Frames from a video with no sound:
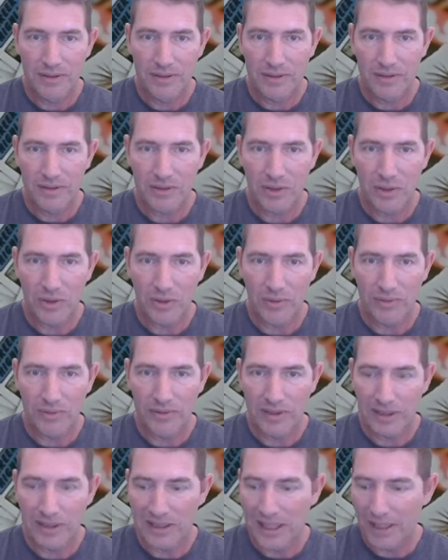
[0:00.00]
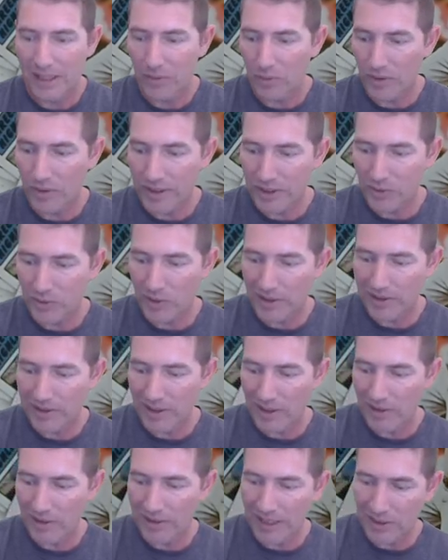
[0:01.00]
So, a lot of rookies right
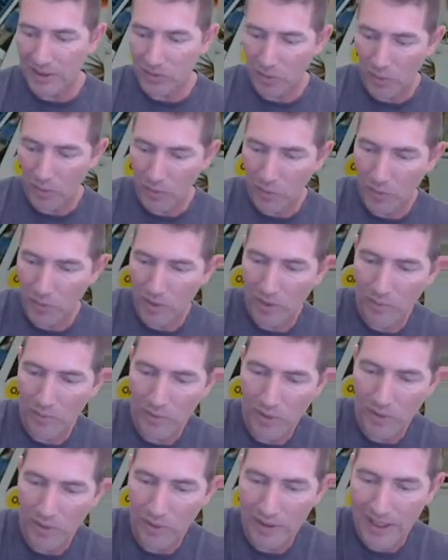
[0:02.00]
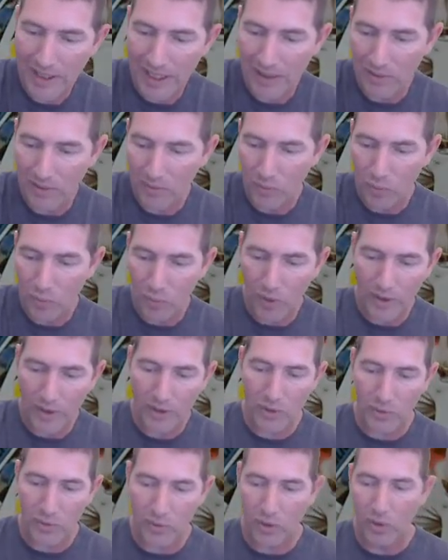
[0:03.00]
there, and that's what we want. We only got one
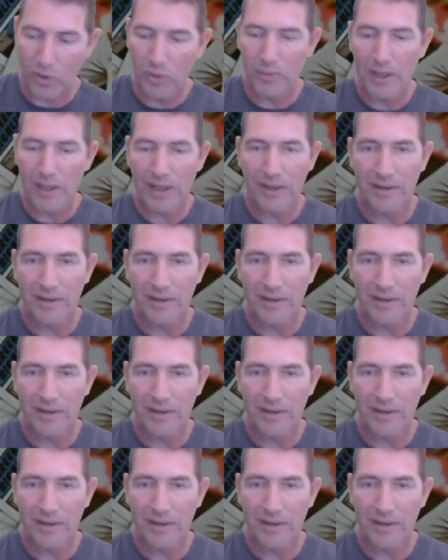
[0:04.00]
chrome out of